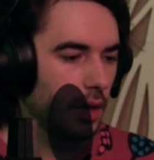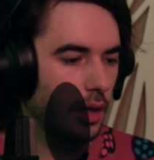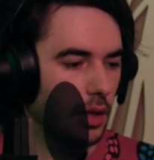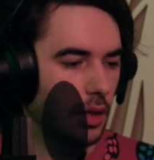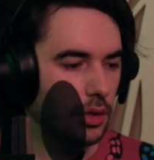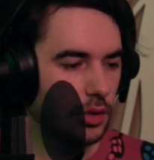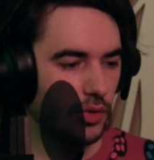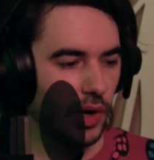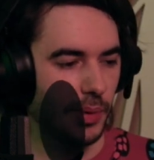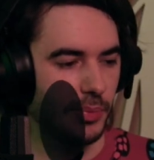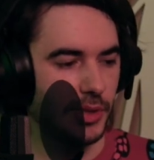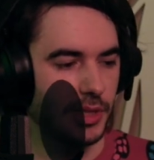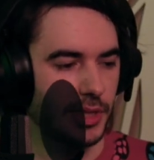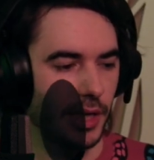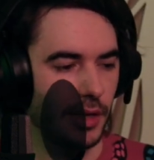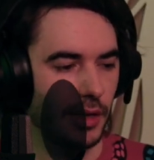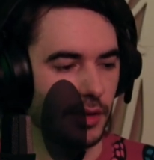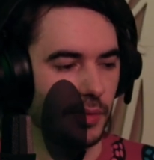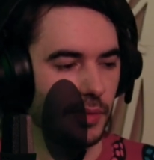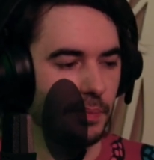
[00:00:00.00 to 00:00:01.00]
to
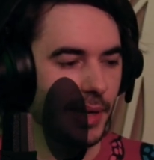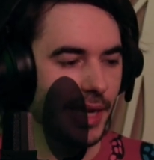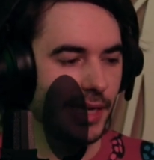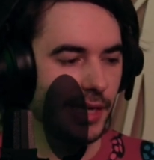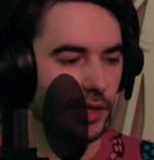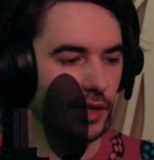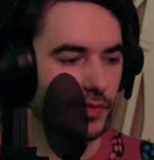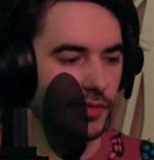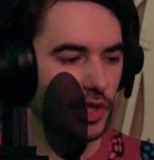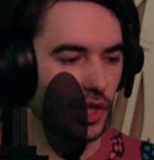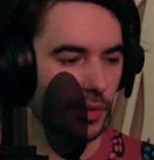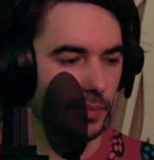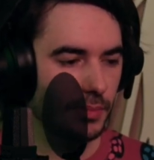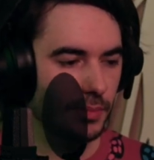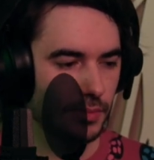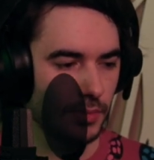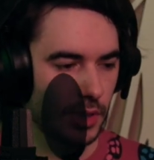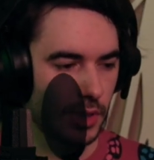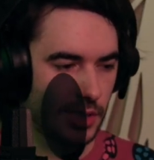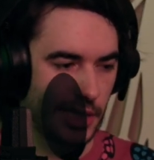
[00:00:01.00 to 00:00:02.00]
represent the meaning of
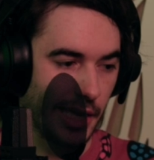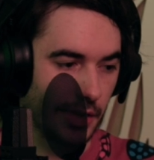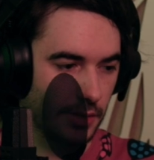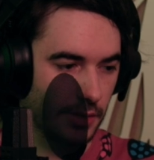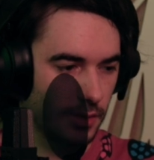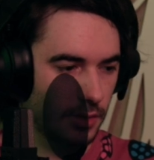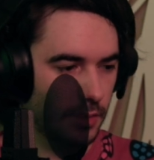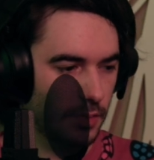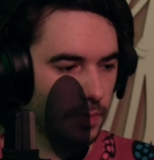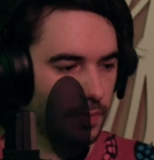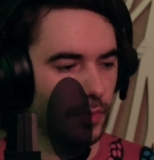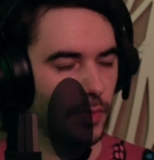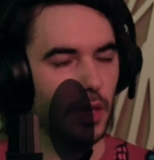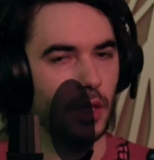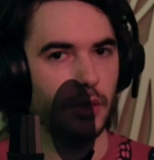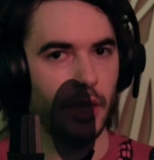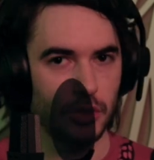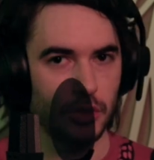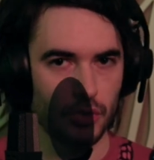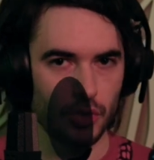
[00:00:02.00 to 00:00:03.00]
some sentence.
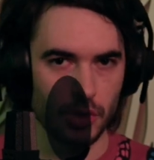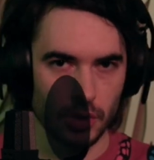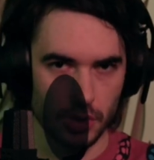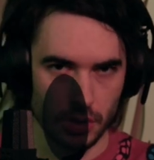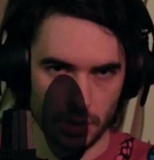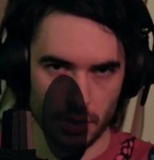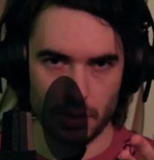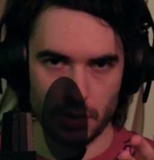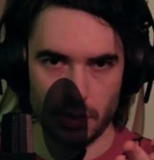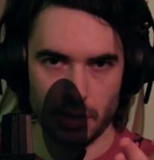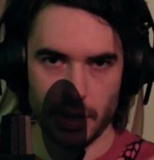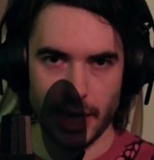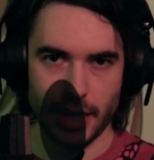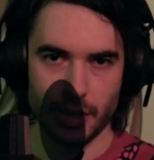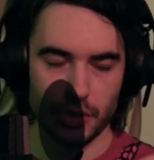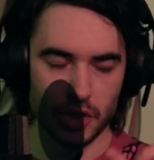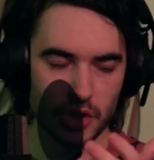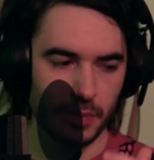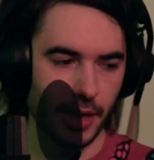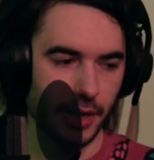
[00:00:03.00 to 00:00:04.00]
That's what
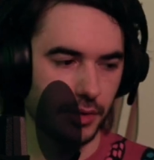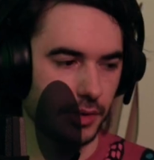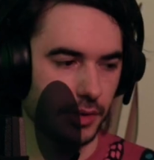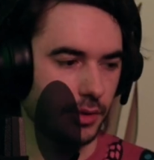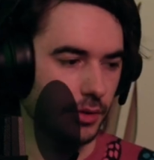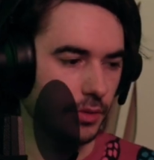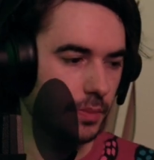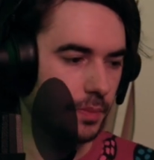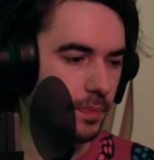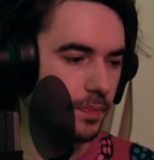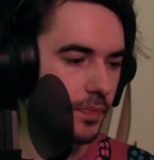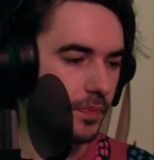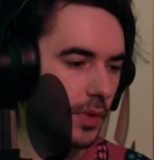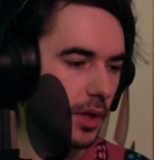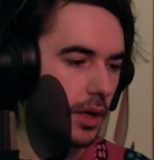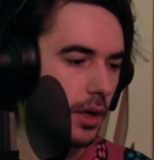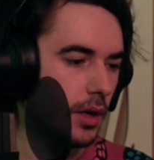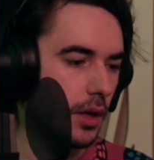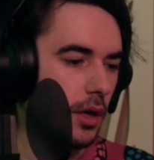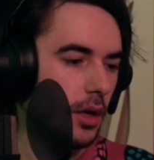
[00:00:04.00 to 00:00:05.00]
language models do.
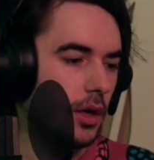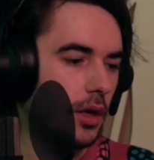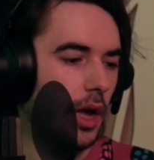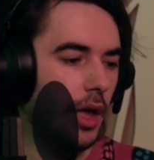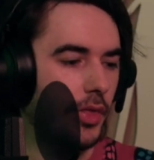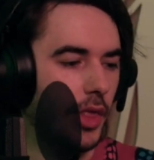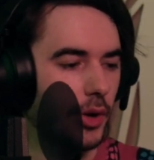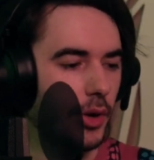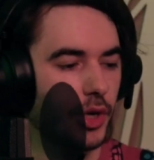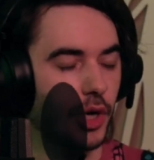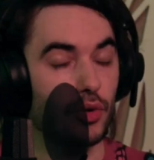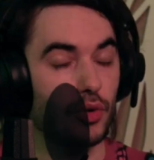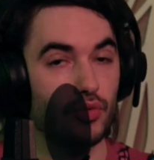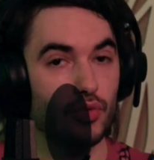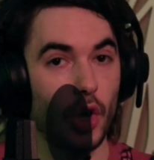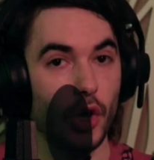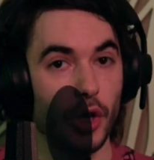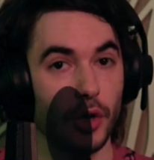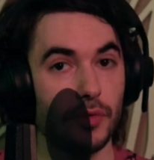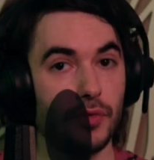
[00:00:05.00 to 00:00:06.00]
And then we're going to
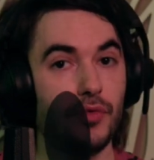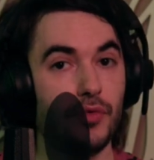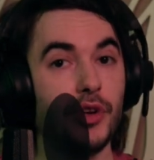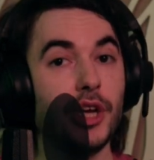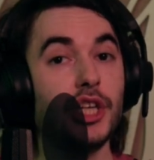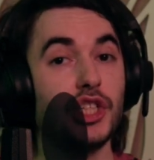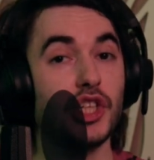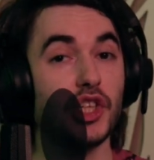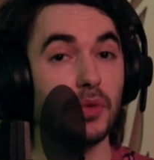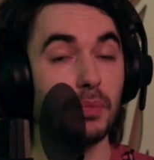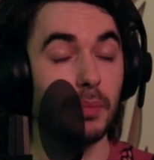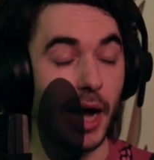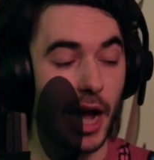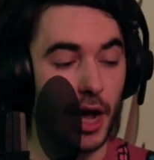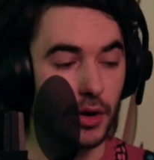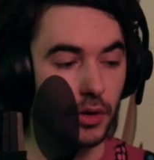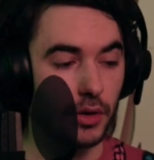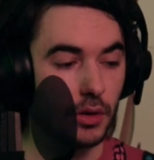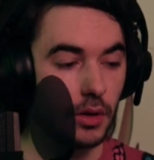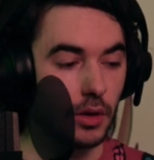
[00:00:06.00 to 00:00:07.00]
run a vision
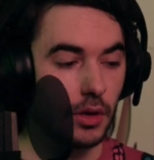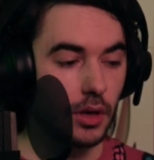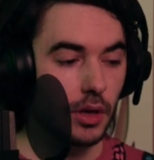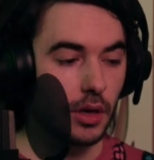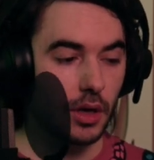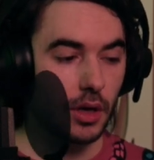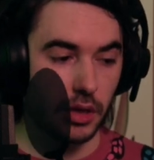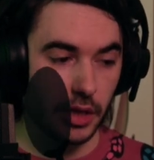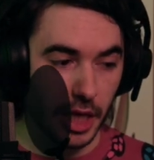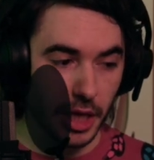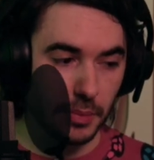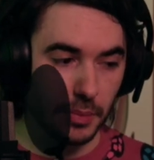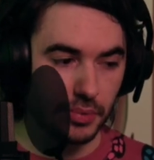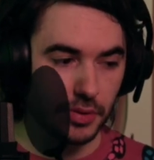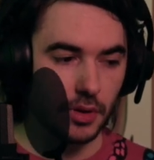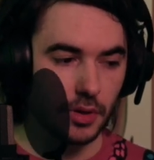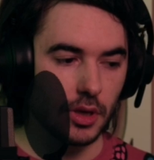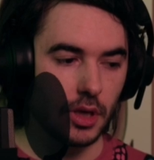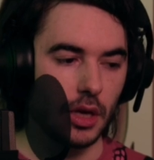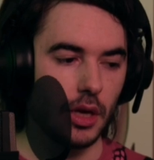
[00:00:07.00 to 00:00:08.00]
model, clip,
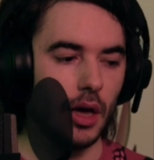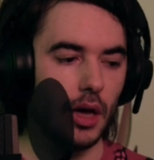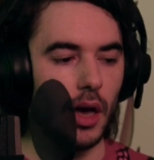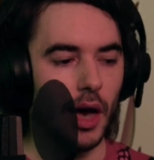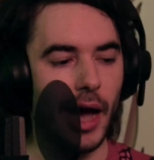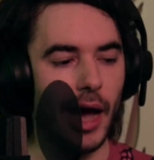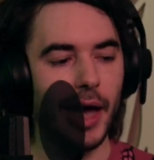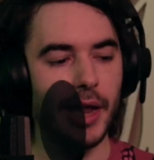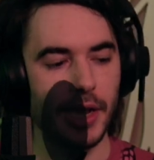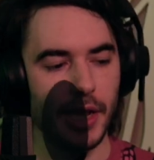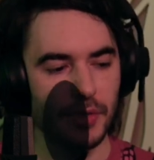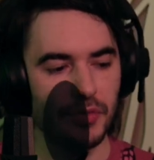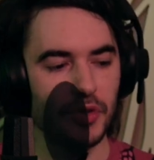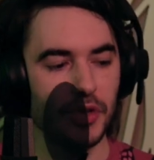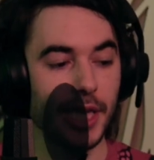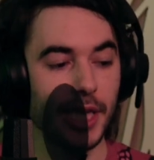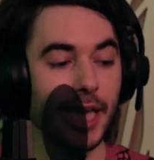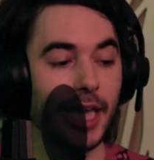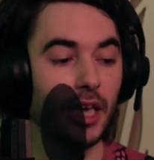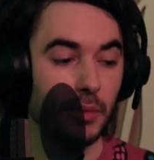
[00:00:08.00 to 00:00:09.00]
on
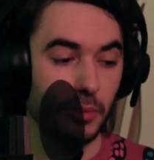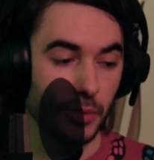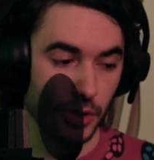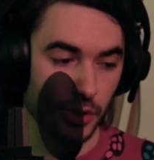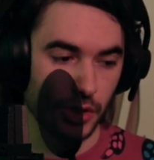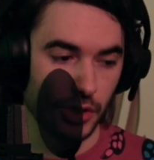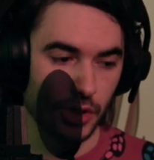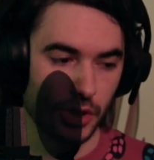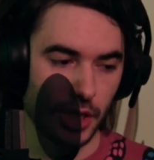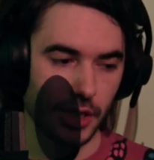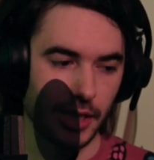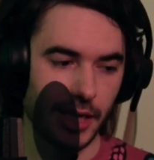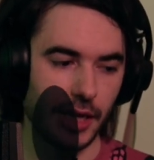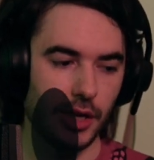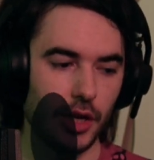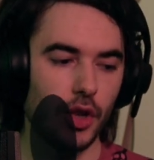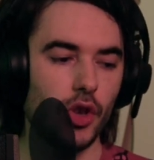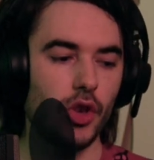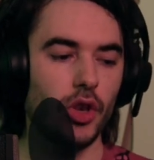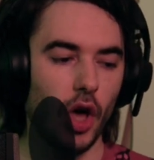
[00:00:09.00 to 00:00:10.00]
every image to get
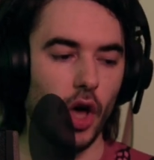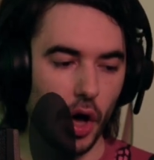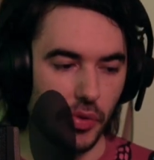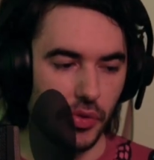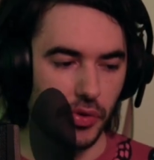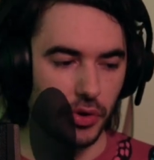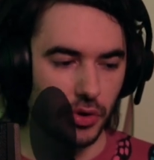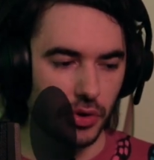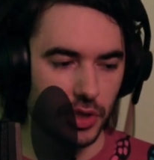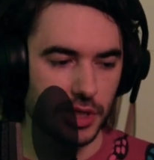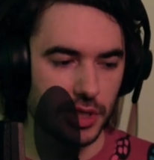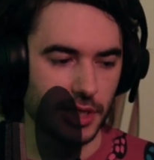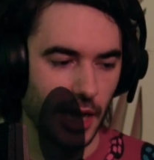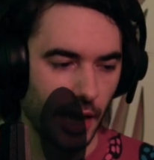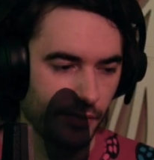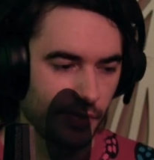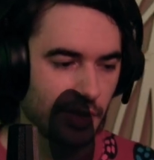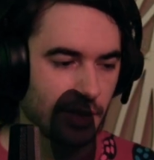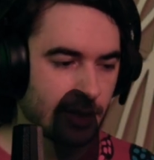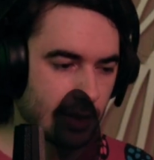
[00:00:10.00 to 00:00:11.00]
another
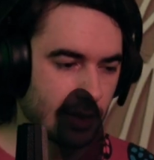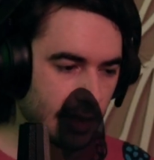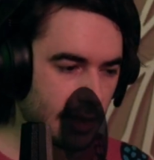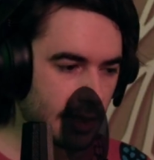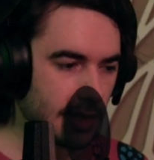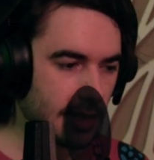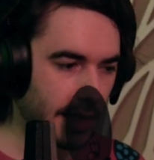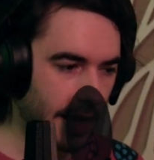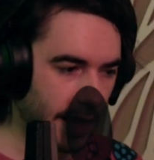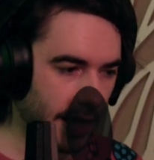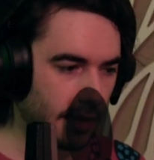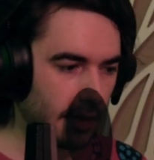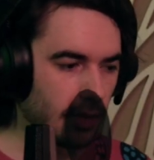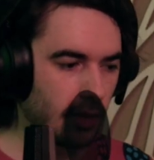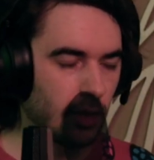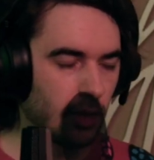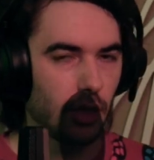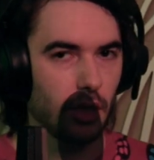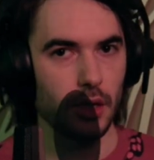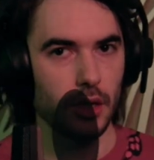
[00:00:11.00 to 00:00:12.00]
768
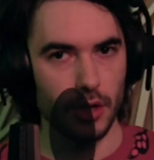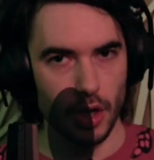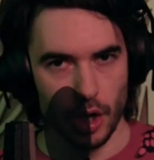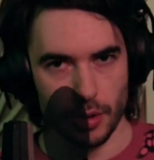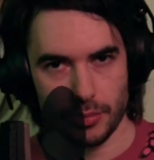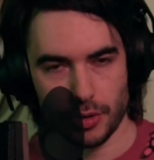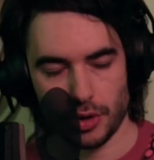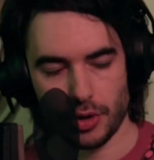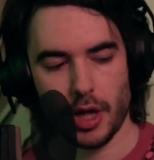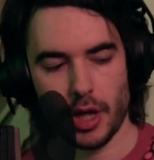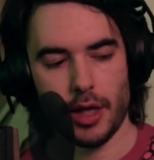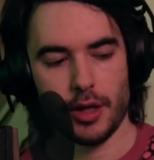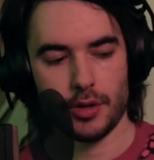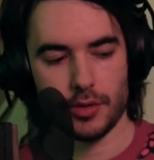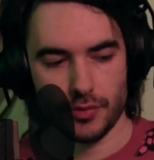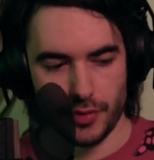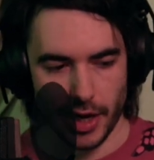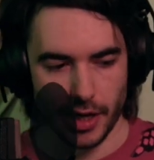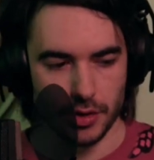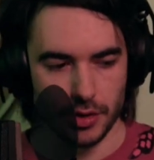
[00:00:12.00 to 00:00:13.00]
number
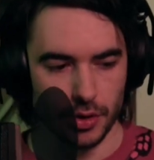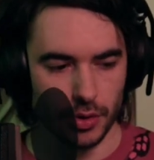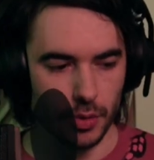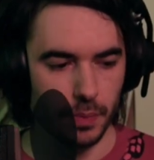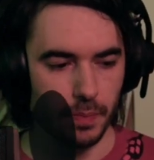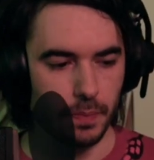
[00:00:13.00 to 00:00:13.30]
vector.